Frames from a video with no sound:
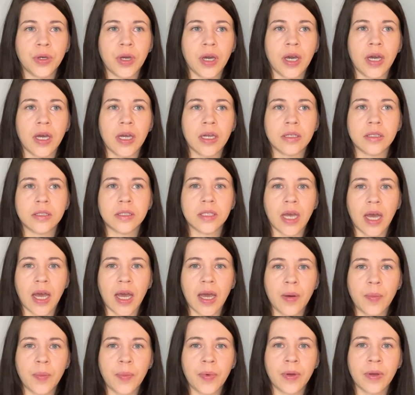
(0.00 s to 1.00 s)
a
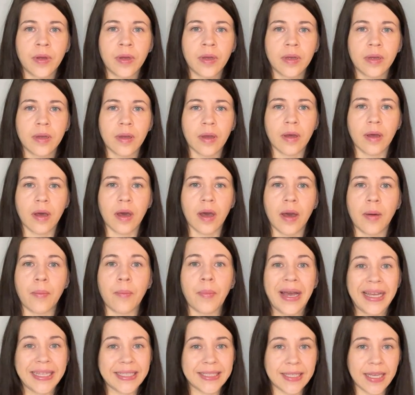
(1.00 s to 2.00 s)
top
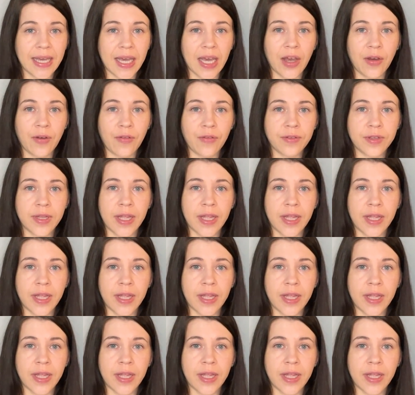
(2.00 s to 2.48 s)
must-have